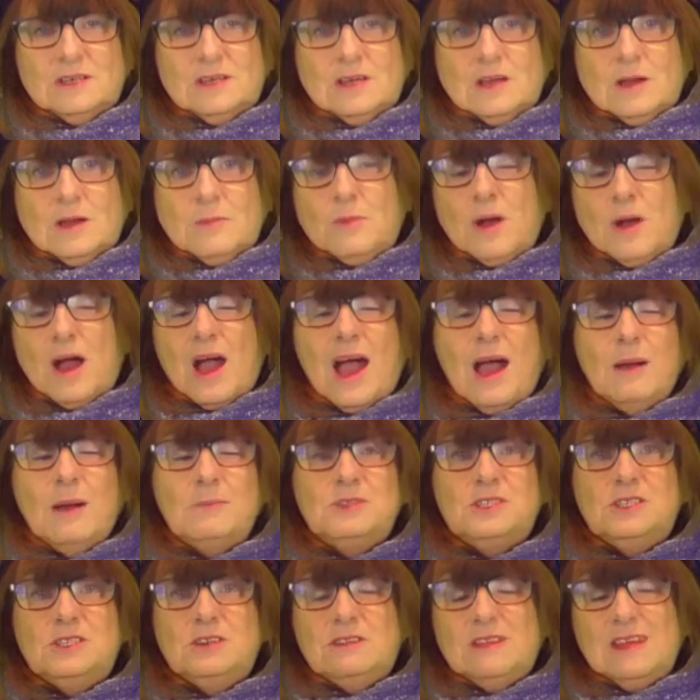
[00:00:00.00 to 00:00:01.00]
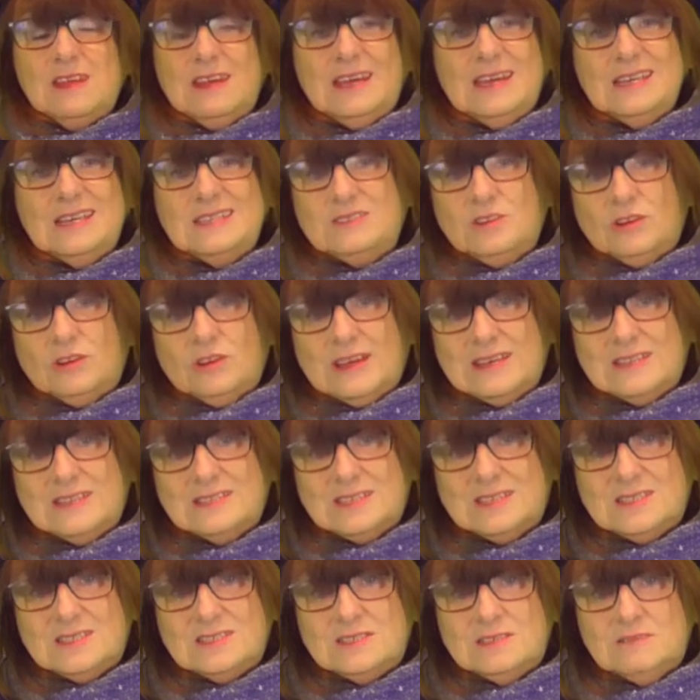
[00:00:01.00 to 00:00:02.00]
Perhaps you think he's
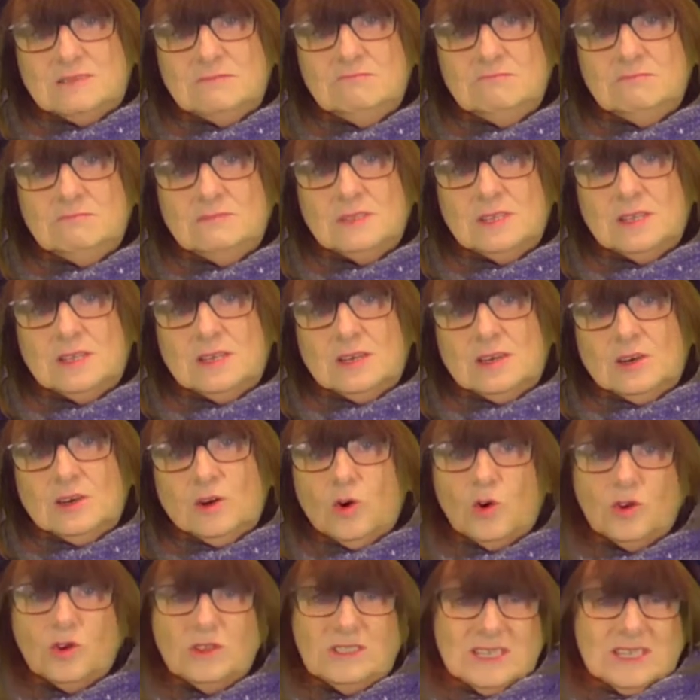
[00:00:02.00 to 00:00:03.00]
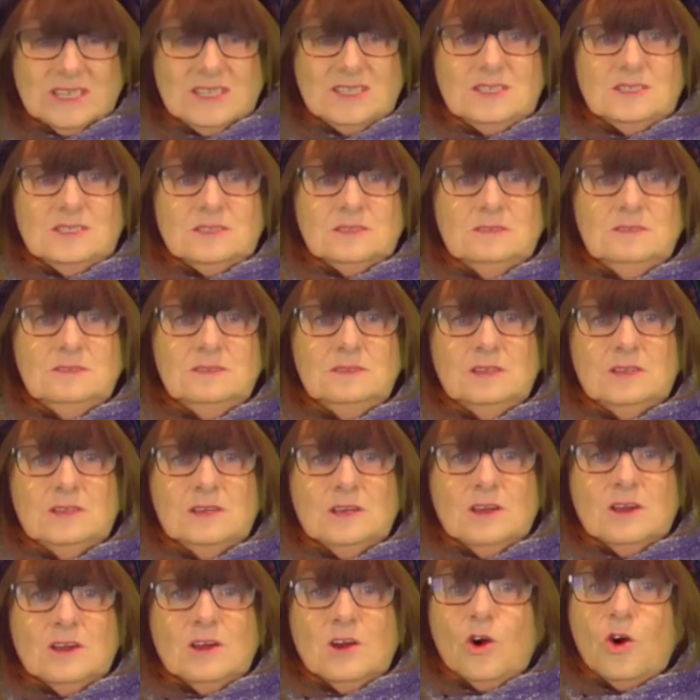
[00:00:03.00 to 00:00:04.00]
non-existent, or distant,
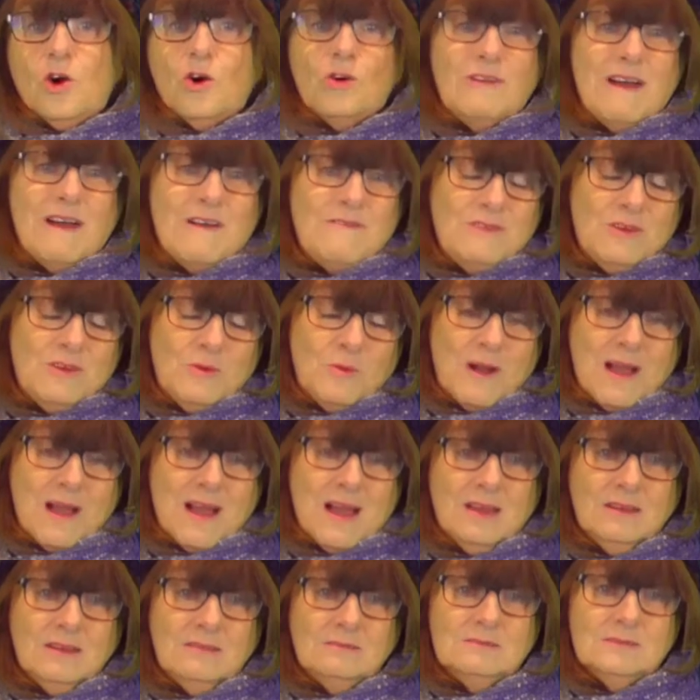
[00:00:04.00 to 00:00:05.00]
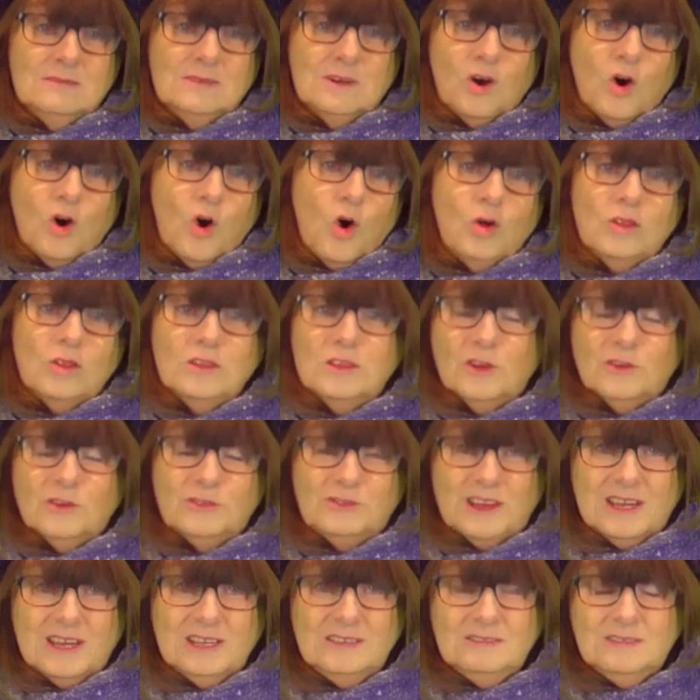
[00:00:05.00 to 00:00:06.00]
or everywhere, or
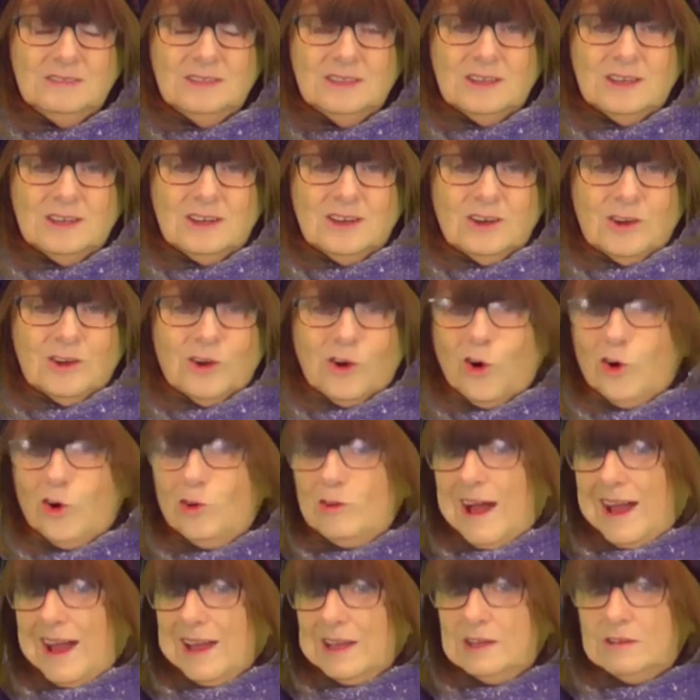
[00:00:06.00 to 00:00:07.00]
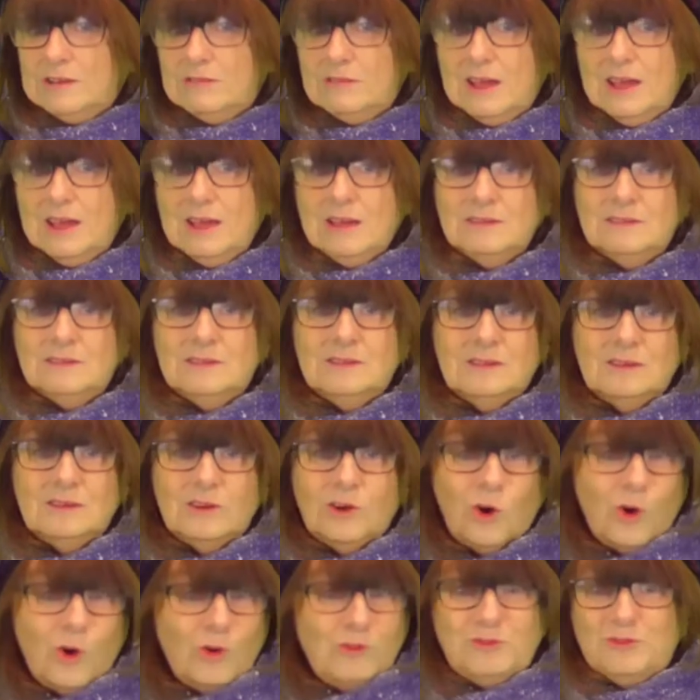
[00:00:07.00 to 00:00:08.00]
loving, or angry,
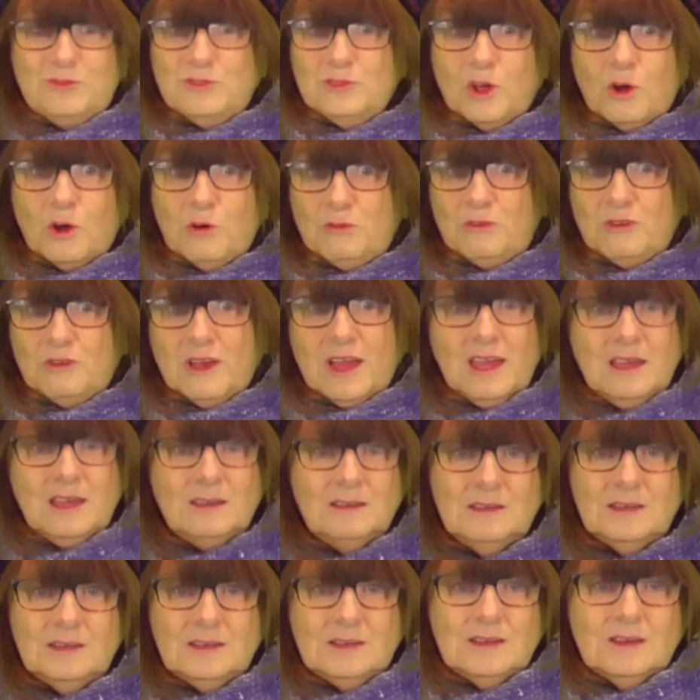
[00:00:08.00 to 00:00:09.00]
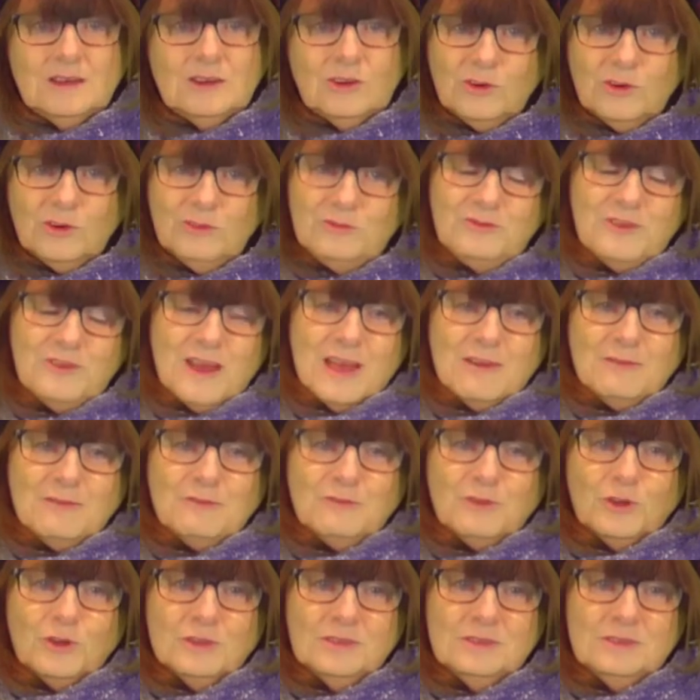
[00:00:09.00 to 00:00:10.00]
or fluffy, or faithful.